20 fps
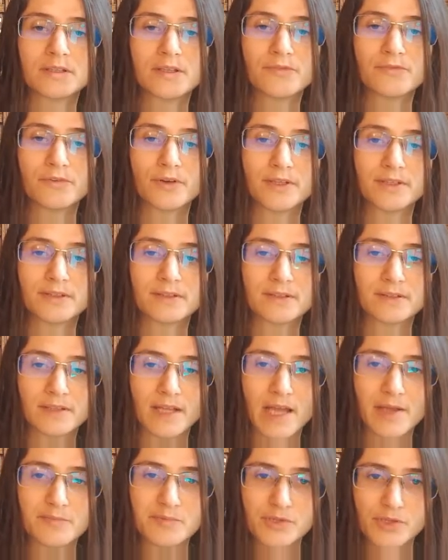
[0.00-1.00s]
different
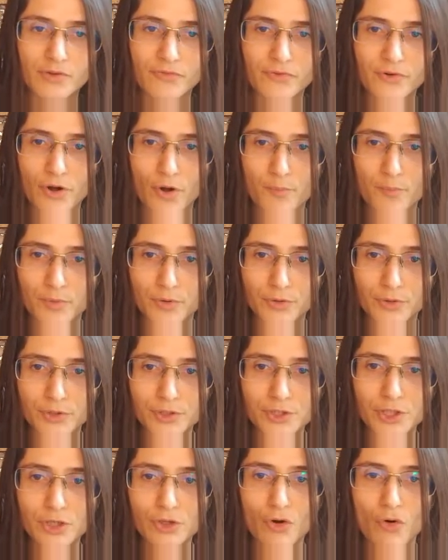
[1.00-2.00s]
types of crop
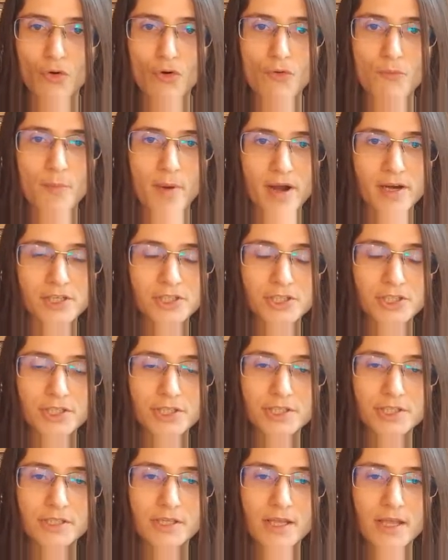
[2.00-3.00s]
production or
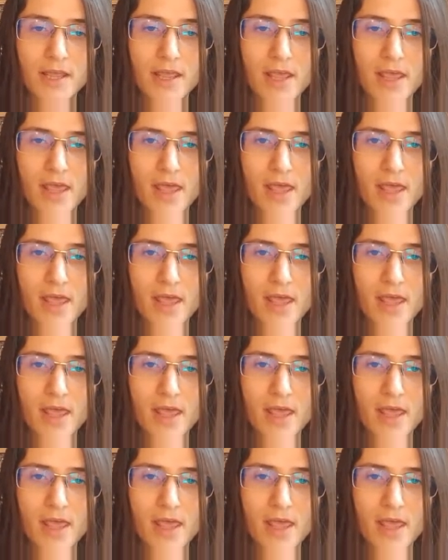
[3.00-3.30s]
pastures,